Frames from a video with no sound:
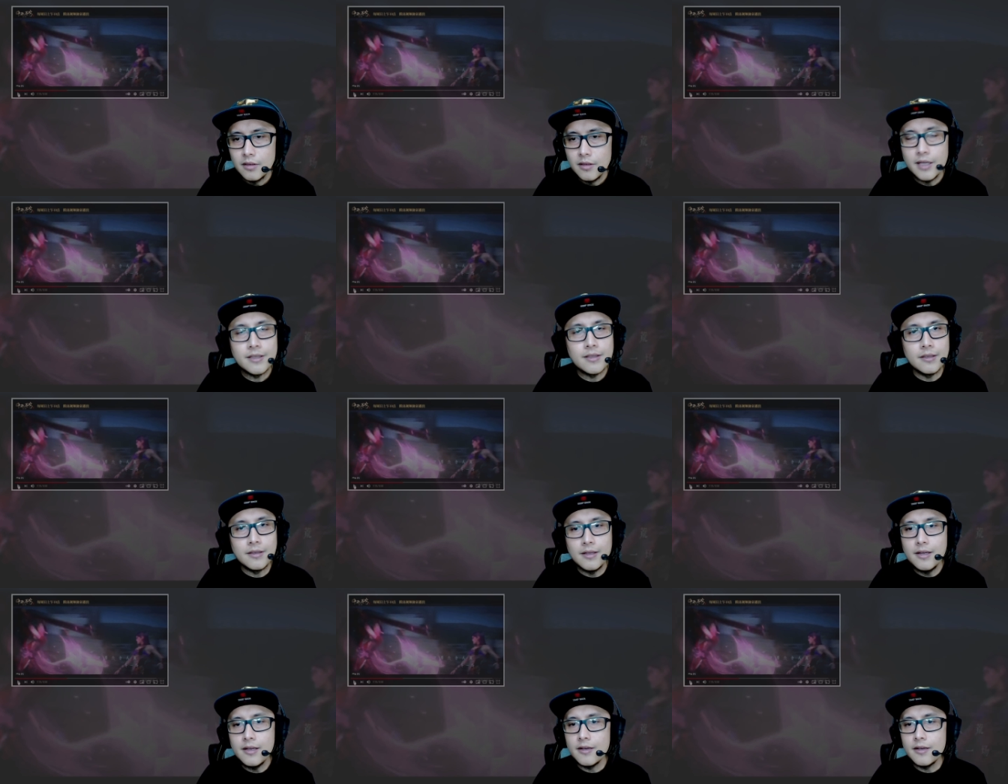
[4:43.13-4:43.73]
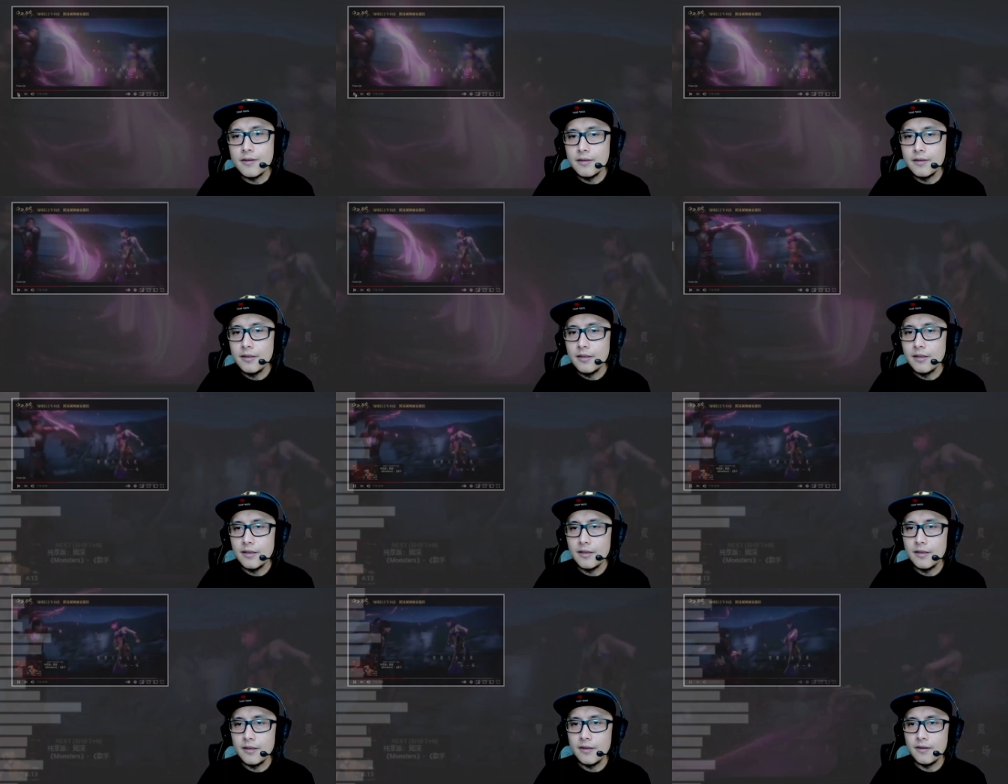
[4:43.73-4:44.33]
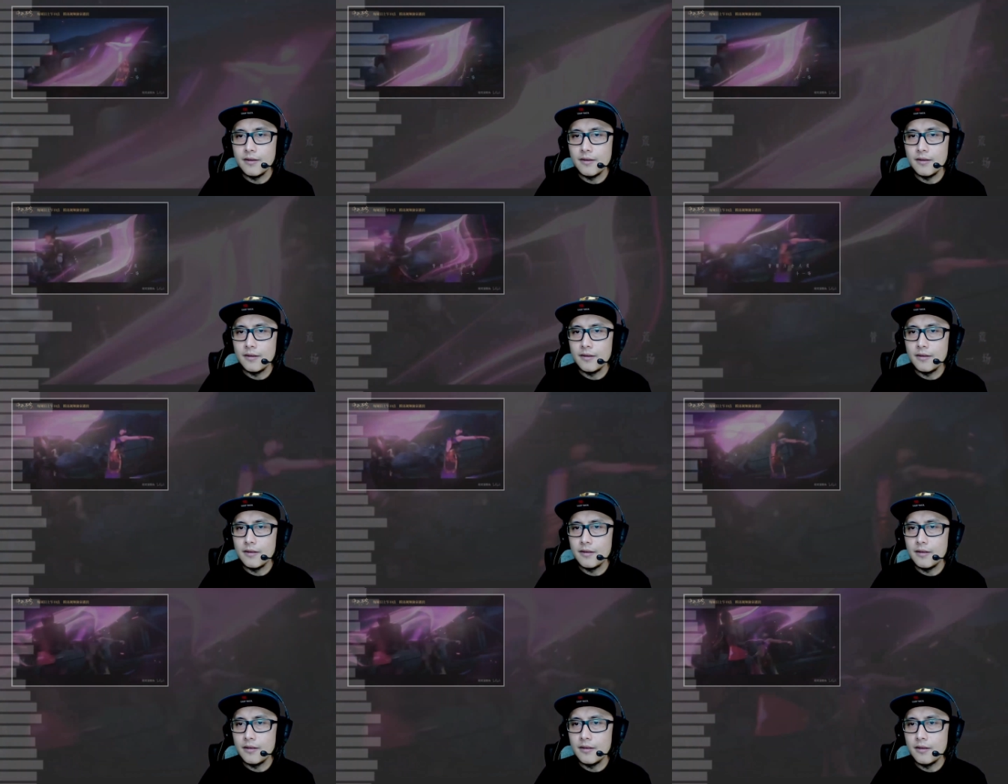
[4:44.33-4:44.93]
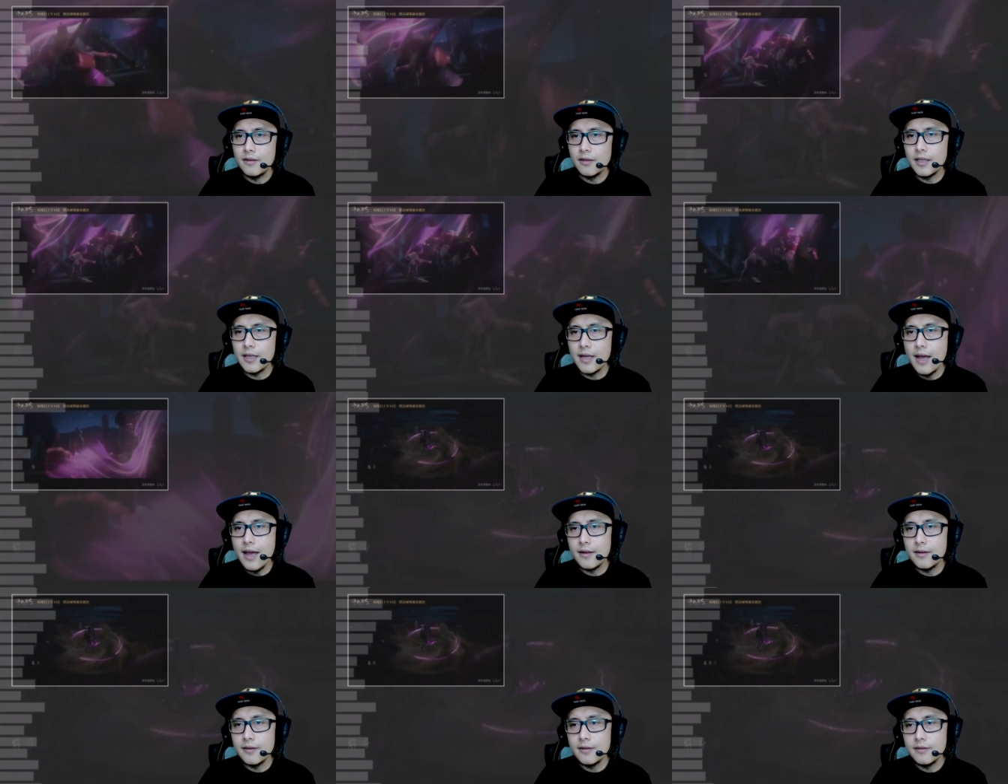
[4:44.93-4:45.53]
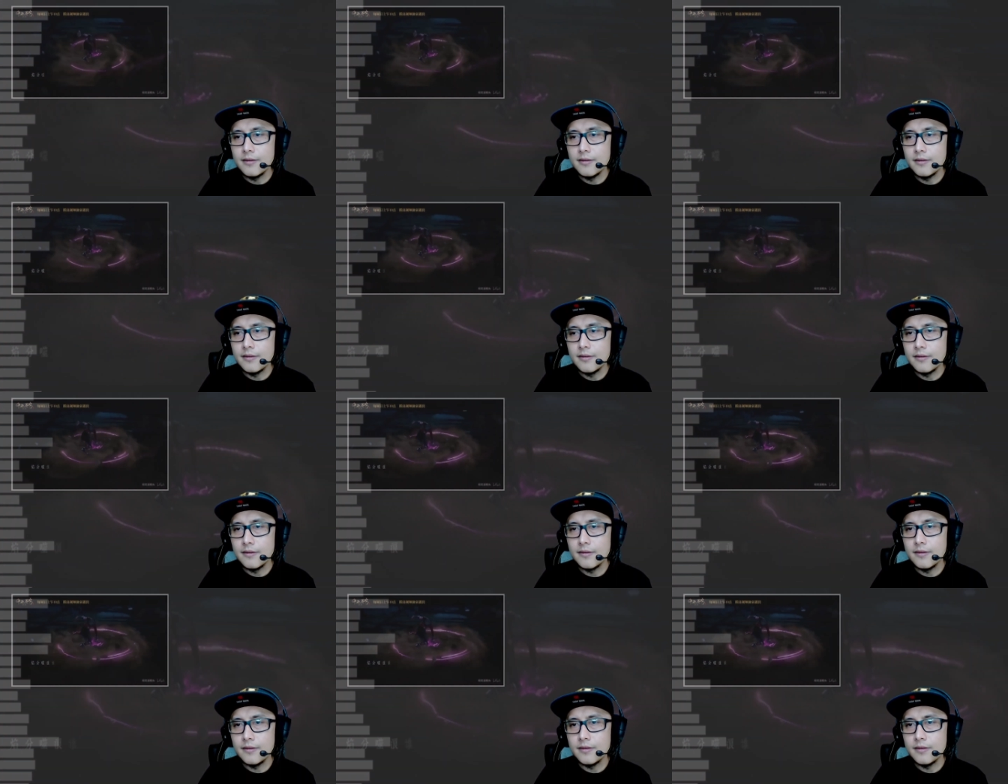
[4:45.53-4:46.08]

Let's continue. Look at that.